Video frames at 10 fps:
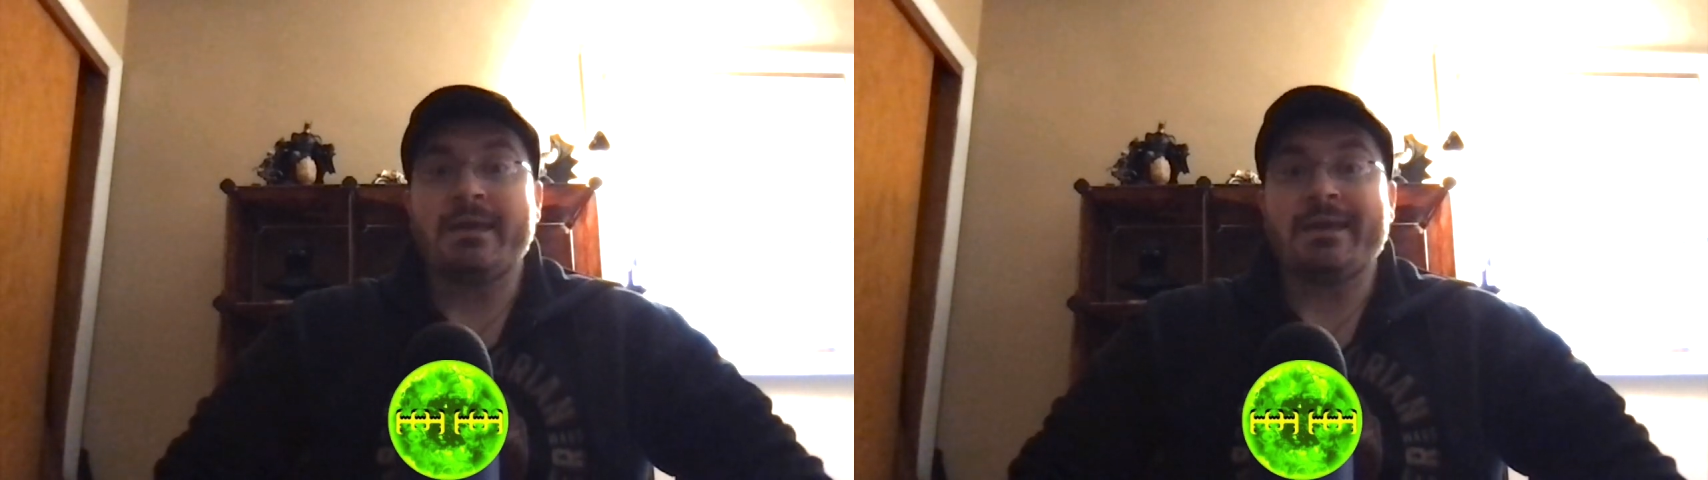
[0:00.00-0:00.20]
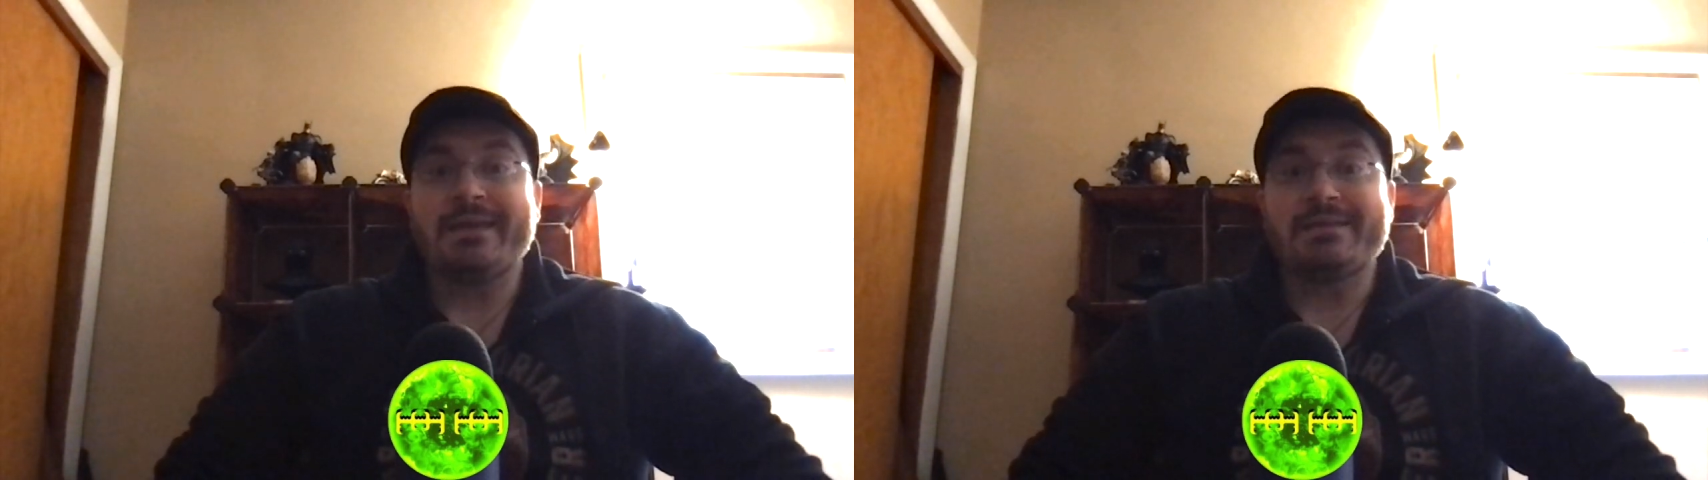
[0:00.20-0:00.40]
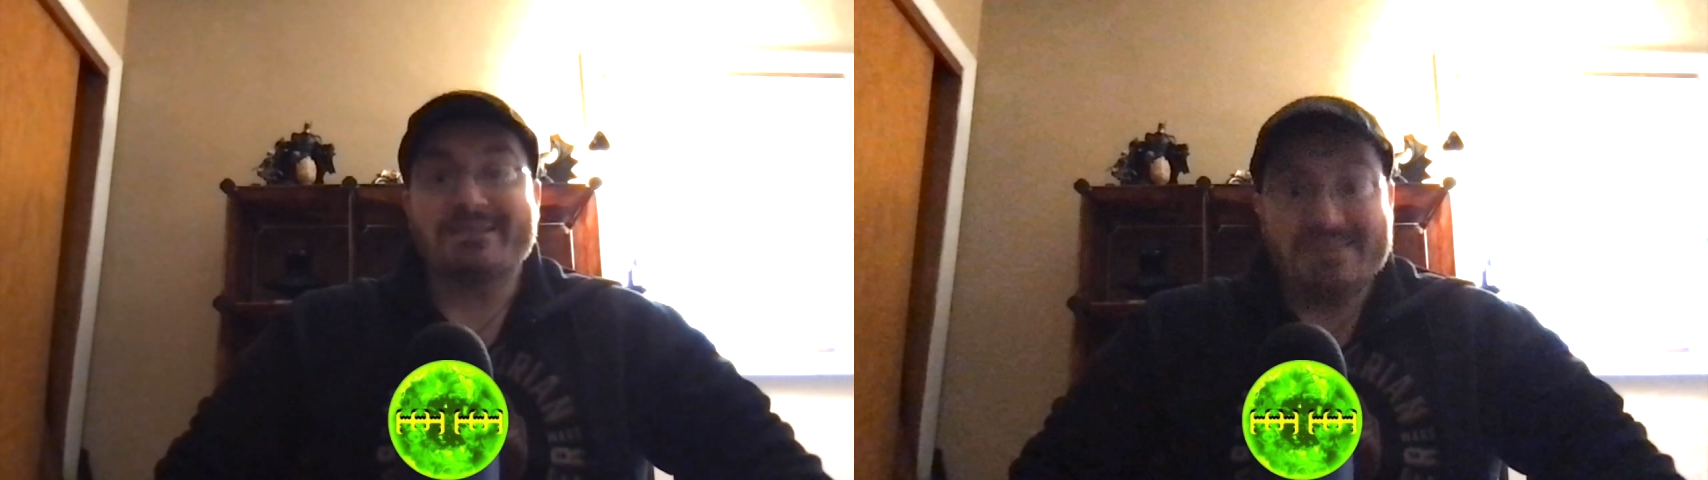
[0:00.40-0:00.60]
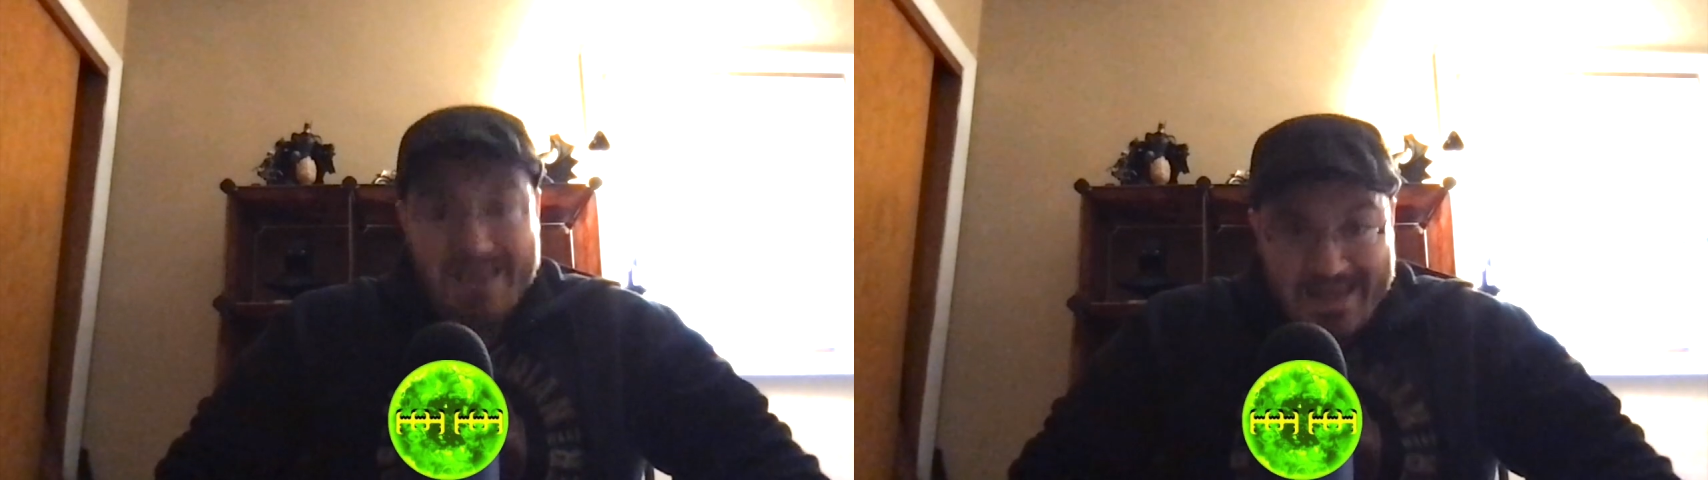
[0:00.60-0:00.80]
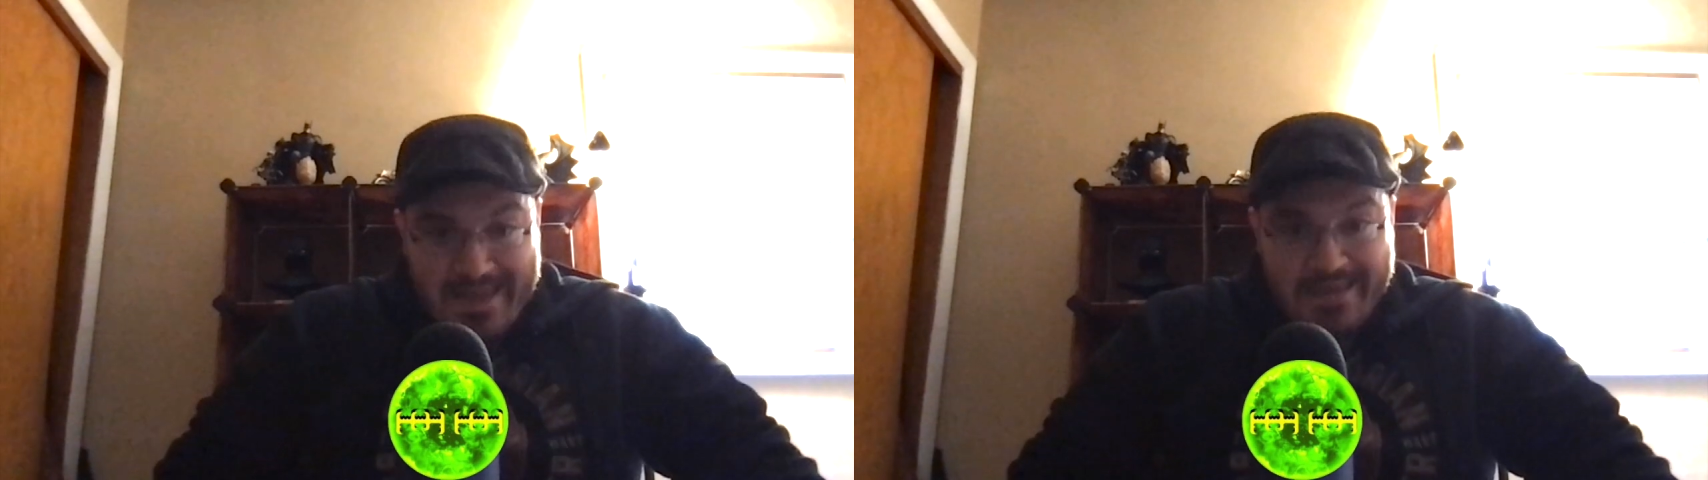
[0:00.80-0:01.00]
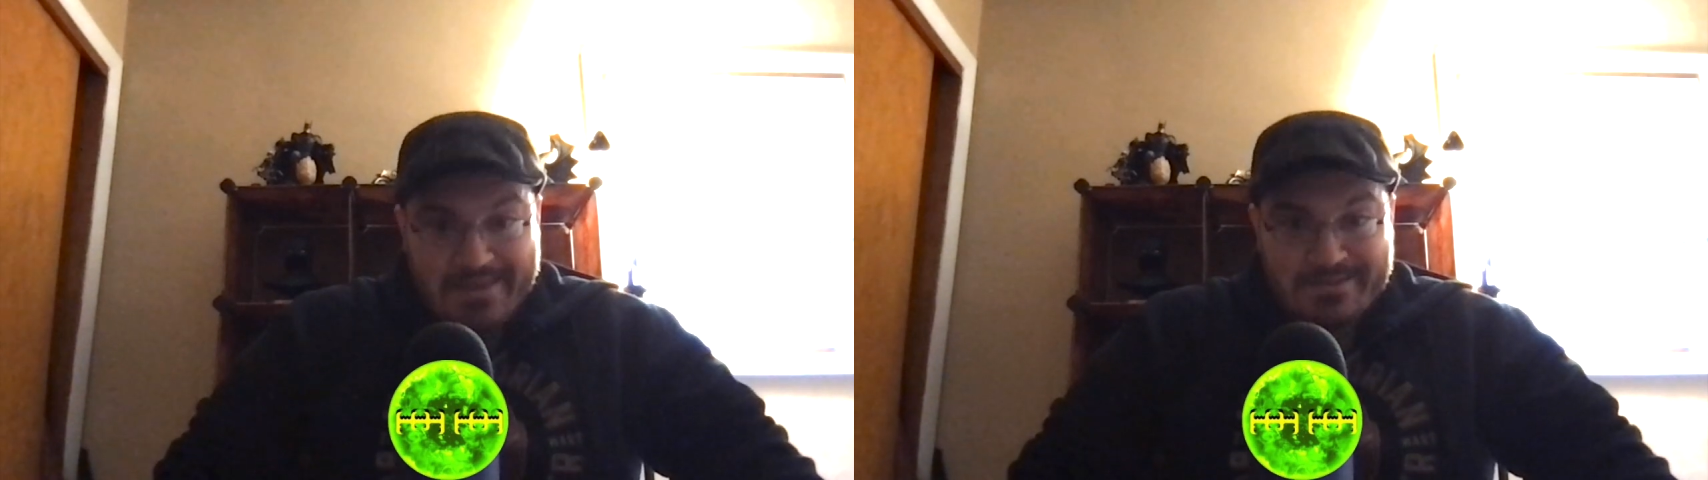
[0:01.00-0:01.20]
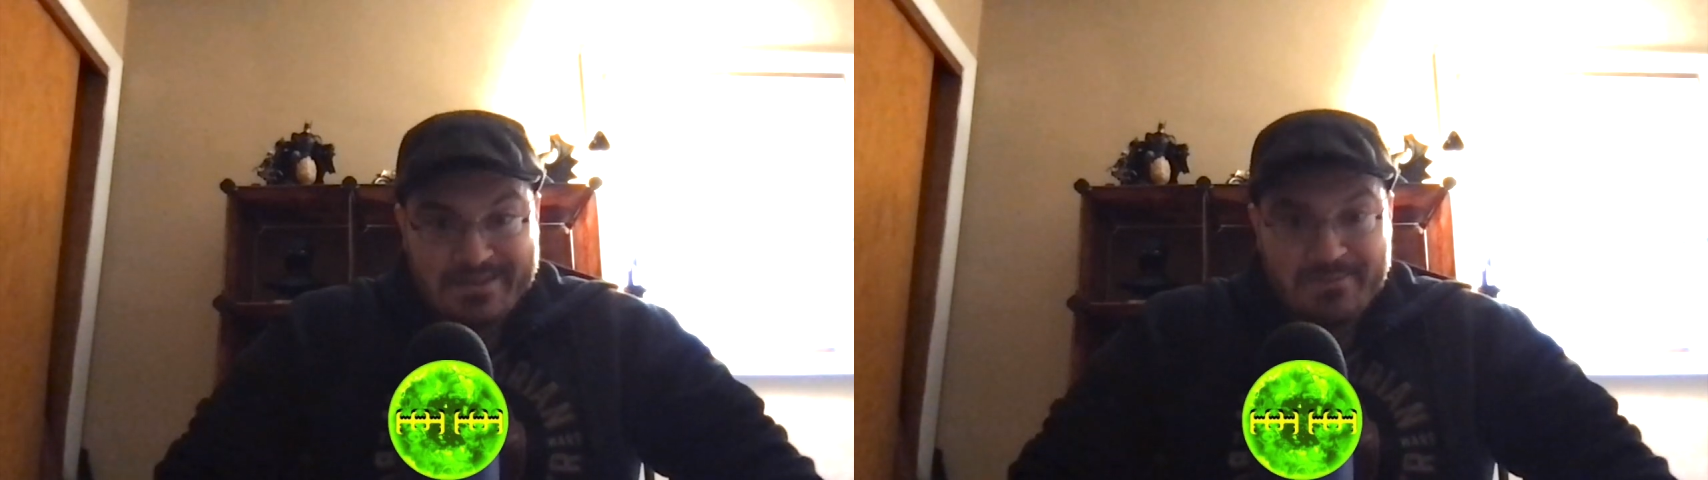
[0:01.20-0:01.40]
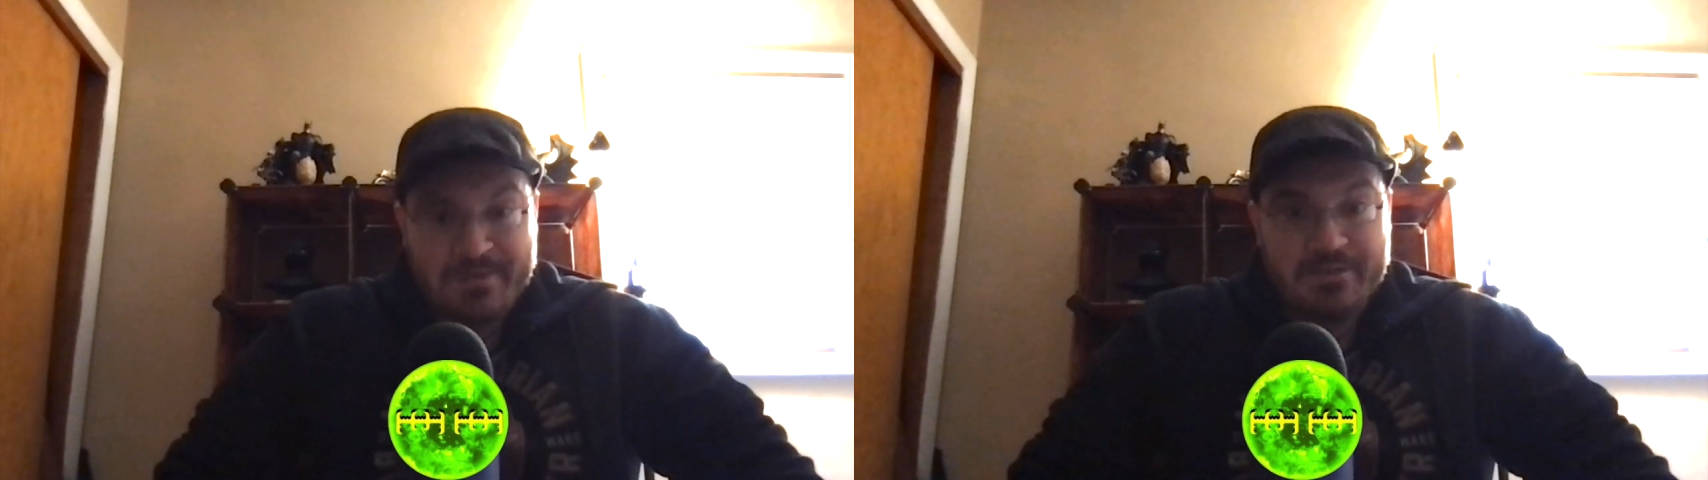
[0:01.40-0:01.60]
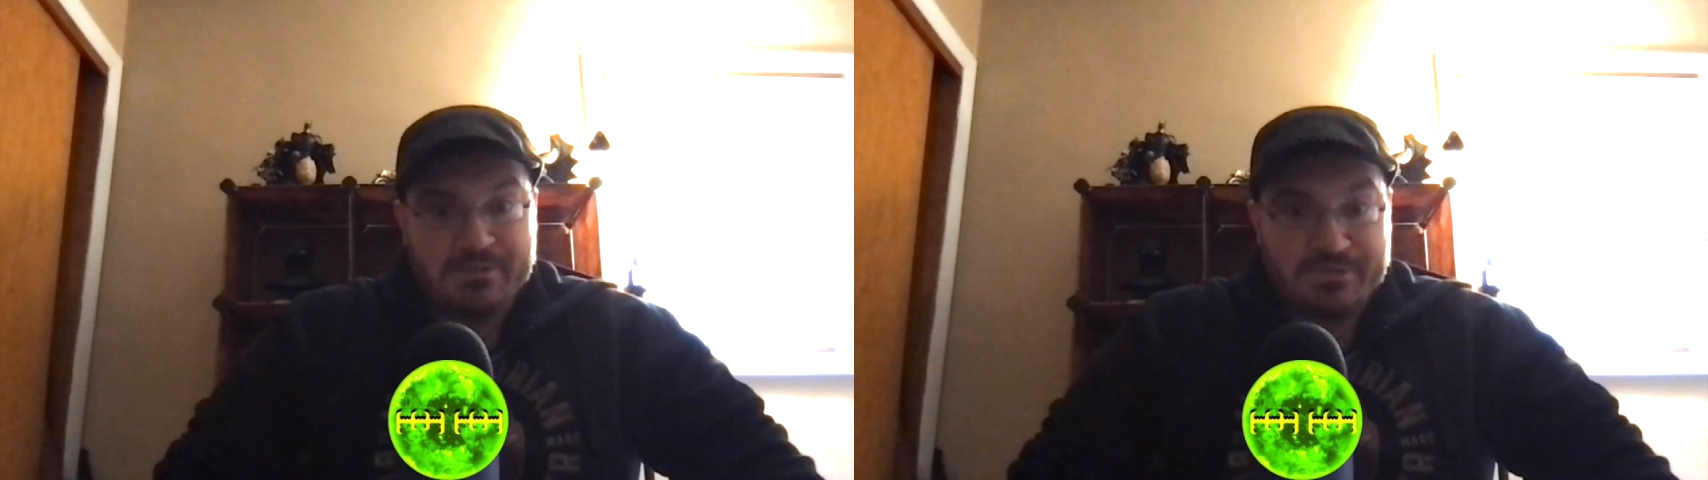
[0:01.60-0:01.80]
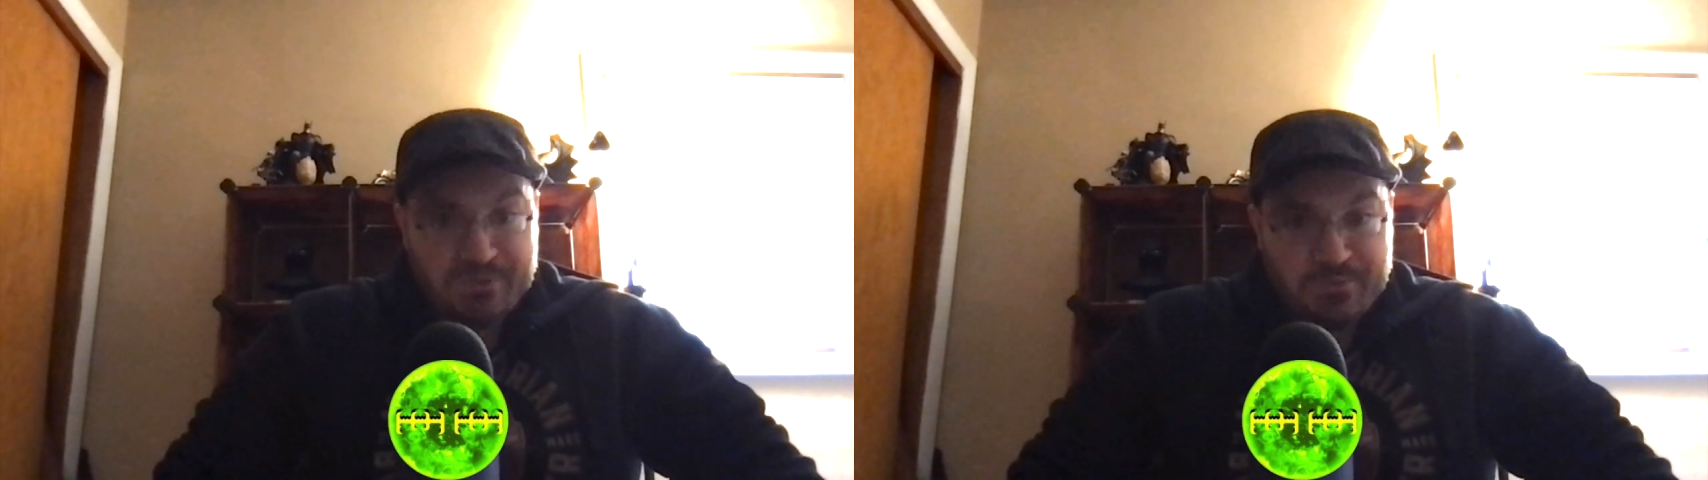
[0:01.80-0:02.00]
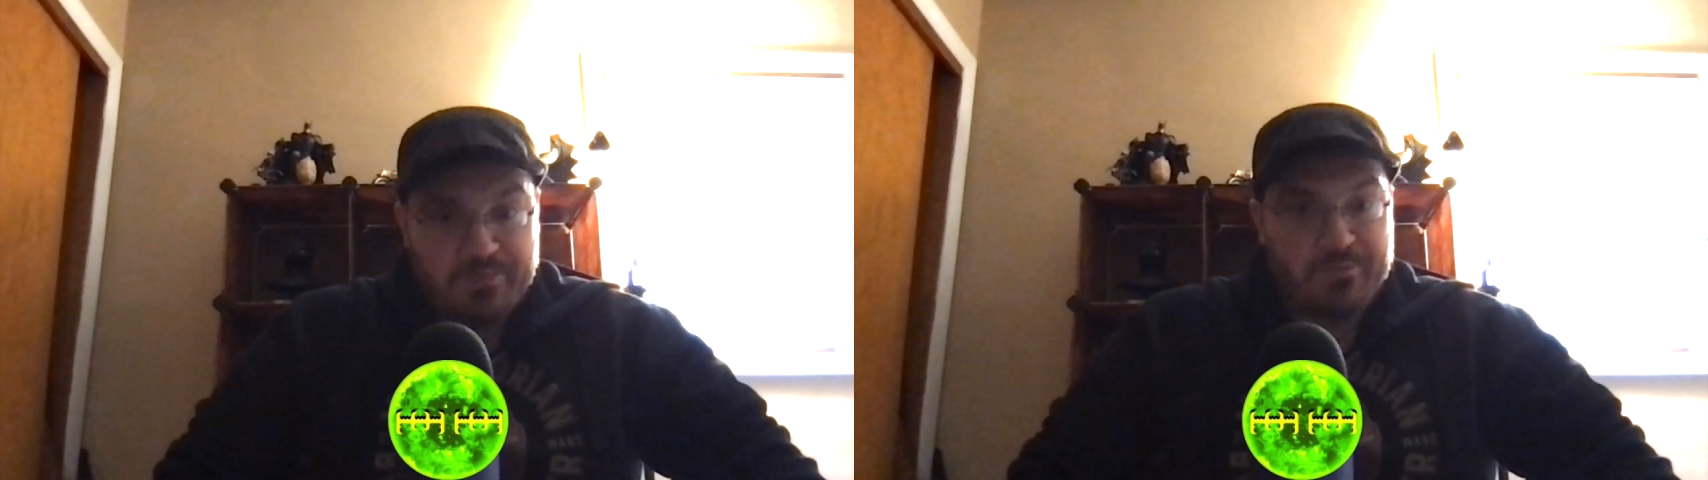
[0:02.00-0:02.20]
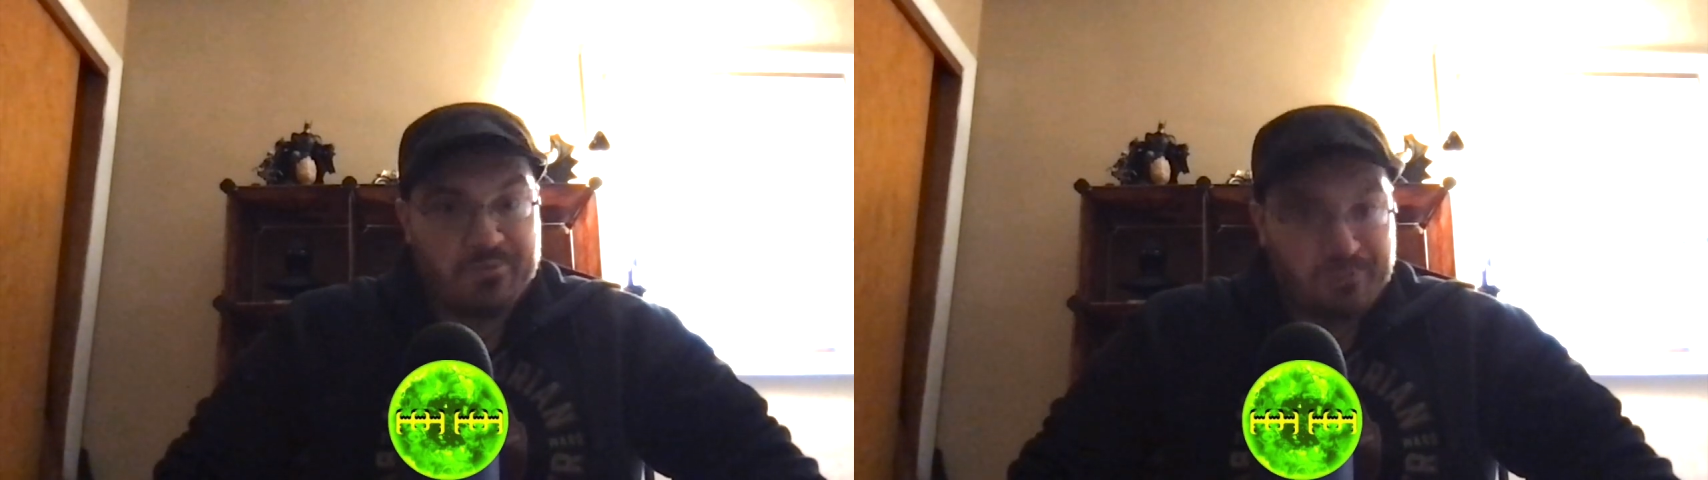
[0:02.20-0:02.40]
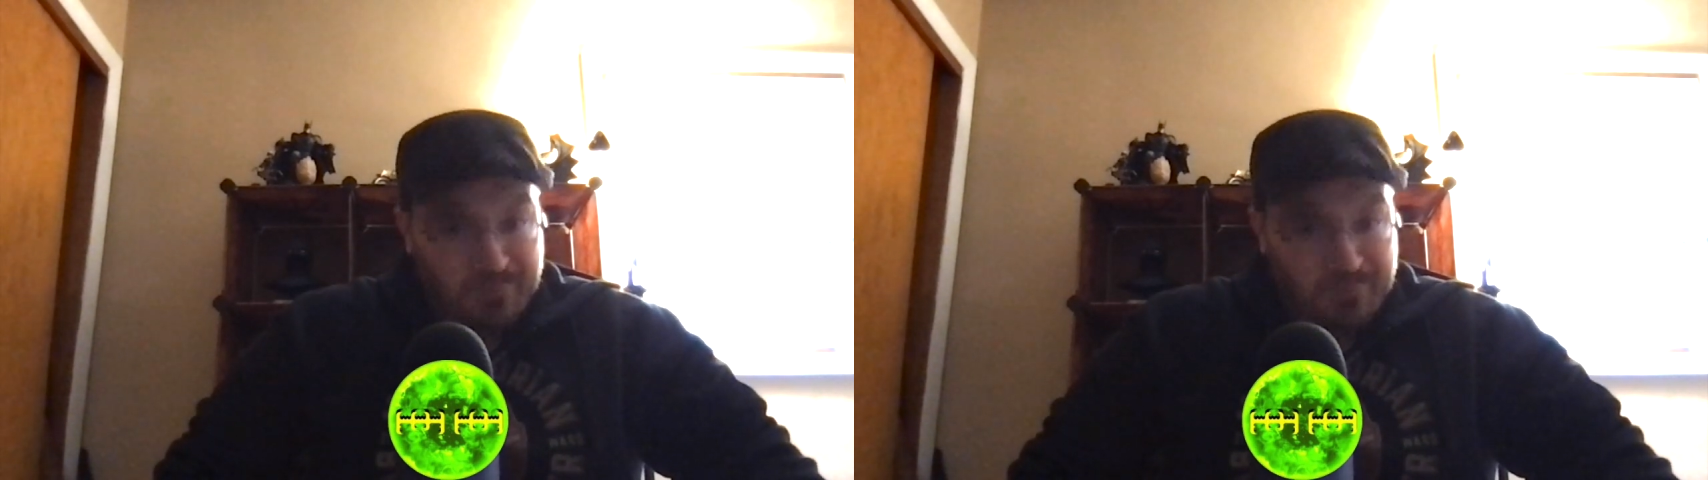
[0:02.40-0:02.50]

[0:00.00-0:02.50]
And today is going to be a super